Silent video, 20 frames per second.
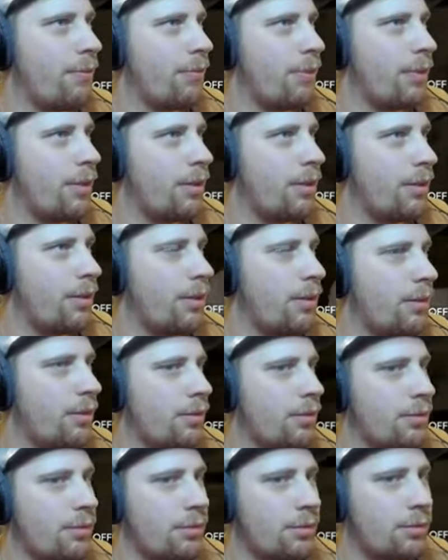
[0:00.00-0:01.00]

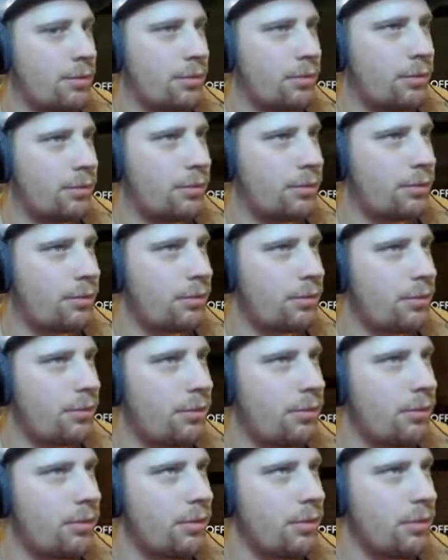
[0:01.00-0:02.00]

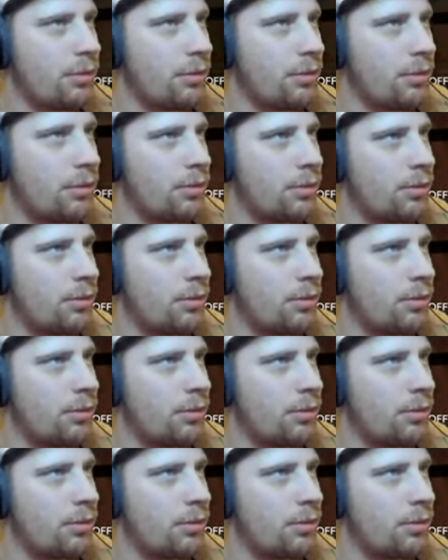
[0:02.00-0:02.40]
Nobody speaks.